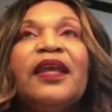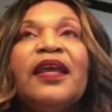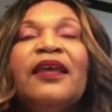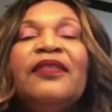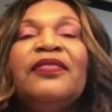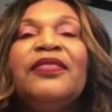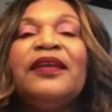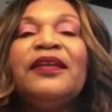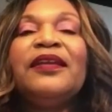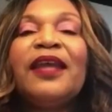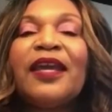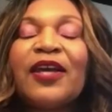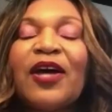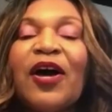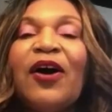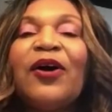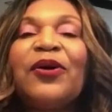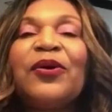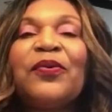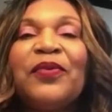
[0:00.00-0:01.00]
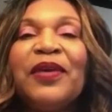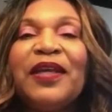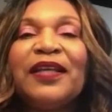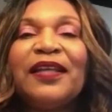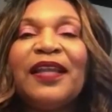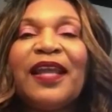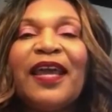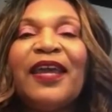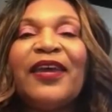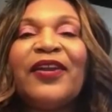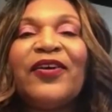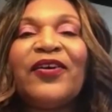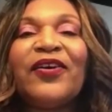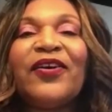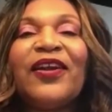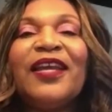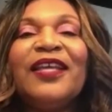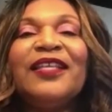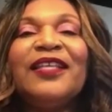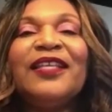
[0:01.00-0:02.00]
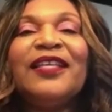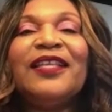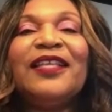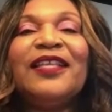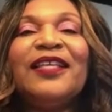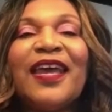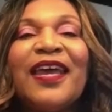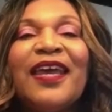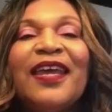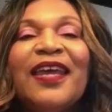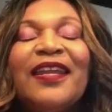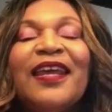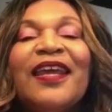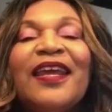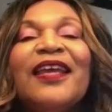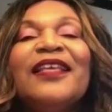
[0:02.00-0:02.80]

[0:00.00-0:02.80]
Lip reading: And then they called a week later and said,